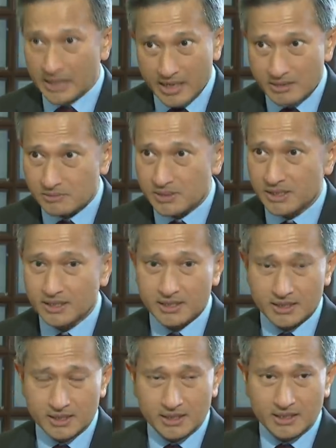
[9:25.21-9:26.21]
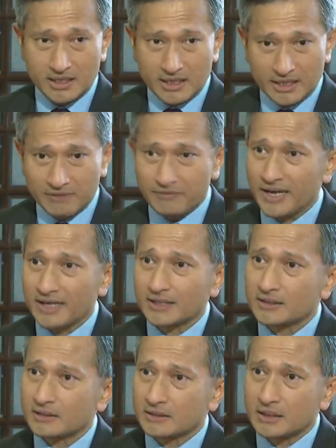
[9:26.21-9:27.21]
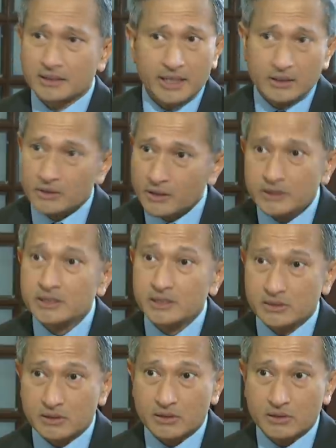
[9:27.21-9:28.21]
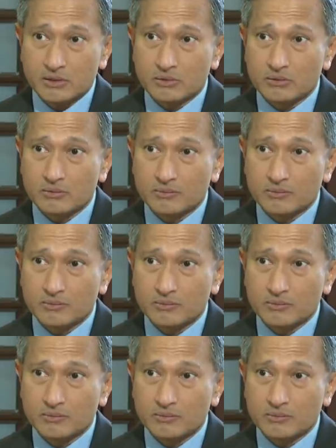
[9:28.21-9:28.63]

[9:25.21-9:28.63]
There has been a, in fact, the technology is not new,